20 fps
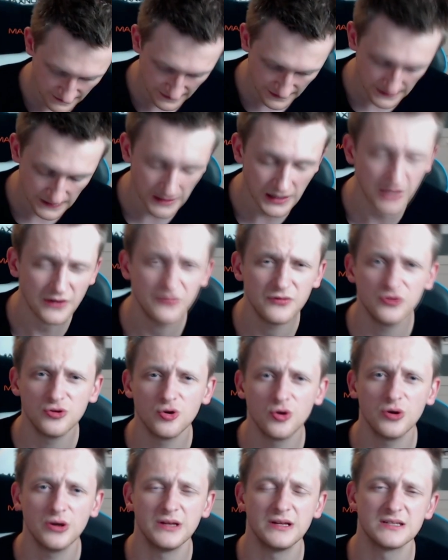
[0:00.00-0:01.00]
Even though it
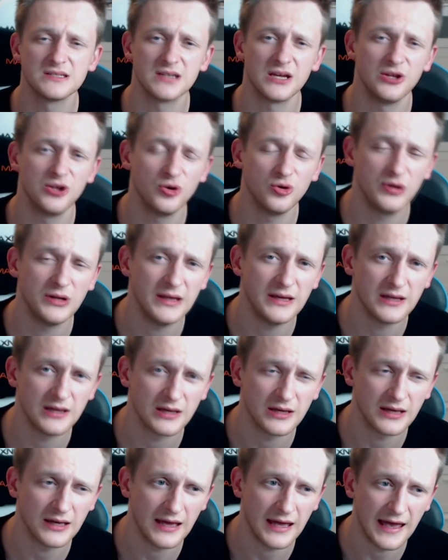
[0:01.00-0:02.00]
is a unique
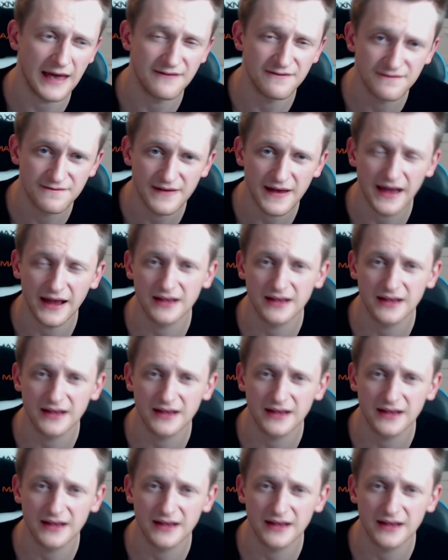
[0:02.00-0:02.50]
effect